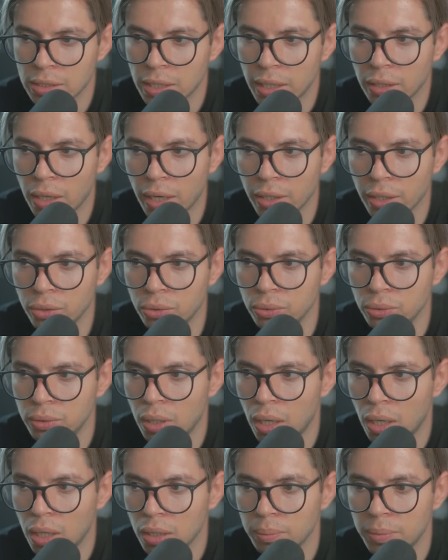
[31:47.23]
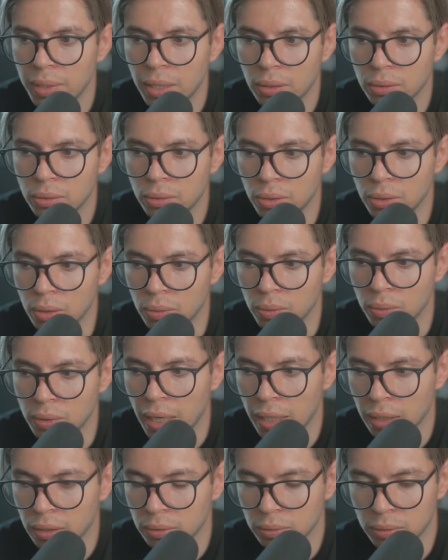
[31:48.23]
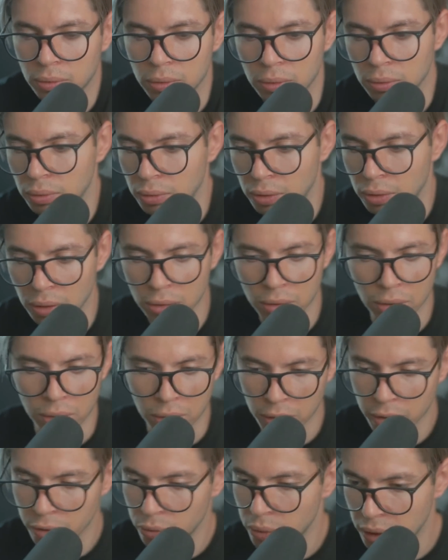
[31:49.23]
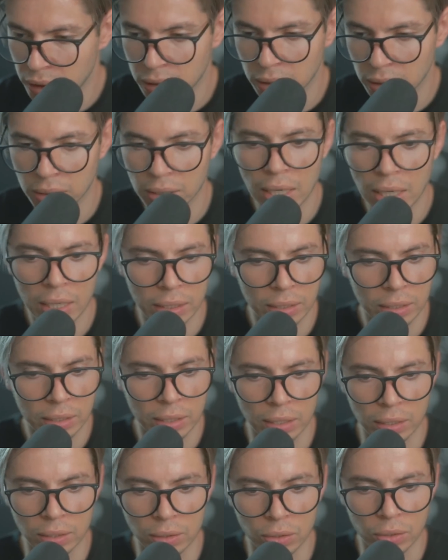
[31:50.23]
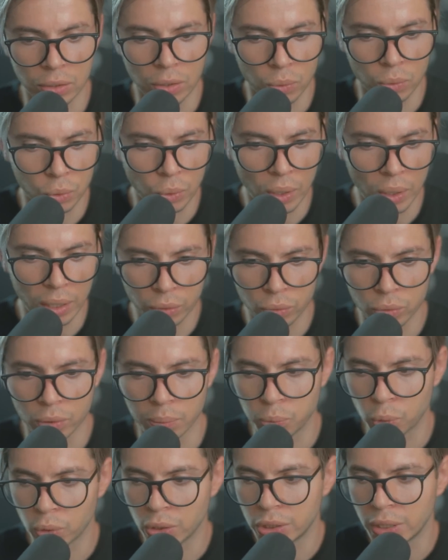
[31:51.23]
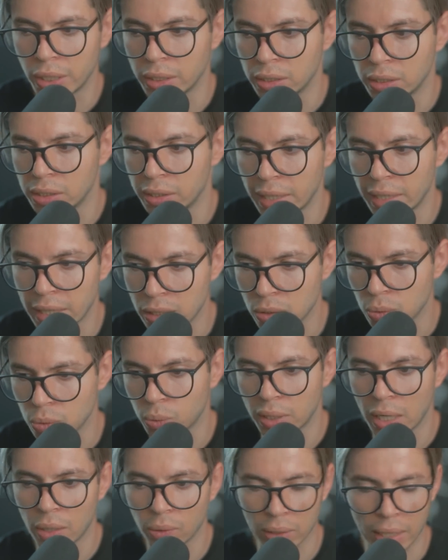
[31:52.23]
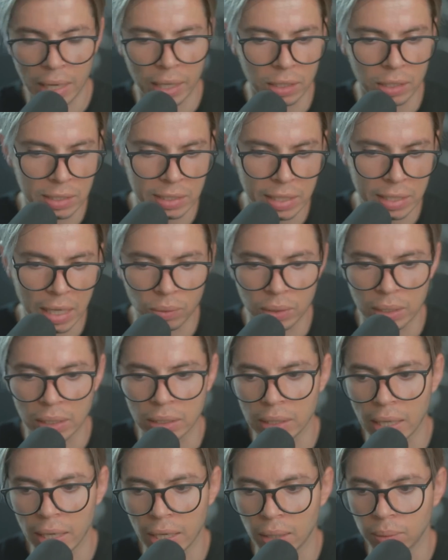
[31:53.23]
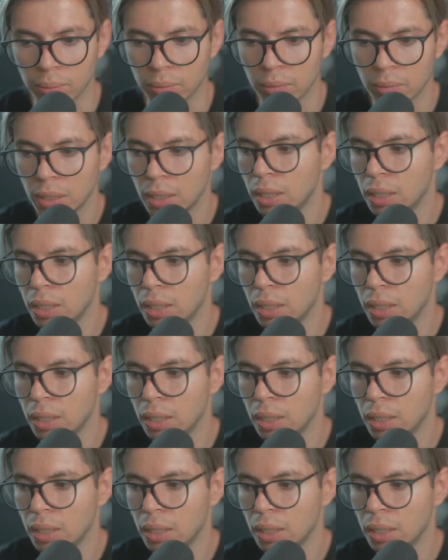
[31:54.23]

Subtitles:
I do talk about, you know, the lyrics a lot, and, you know, trying to appreciate the dance without kind of sounding like I'm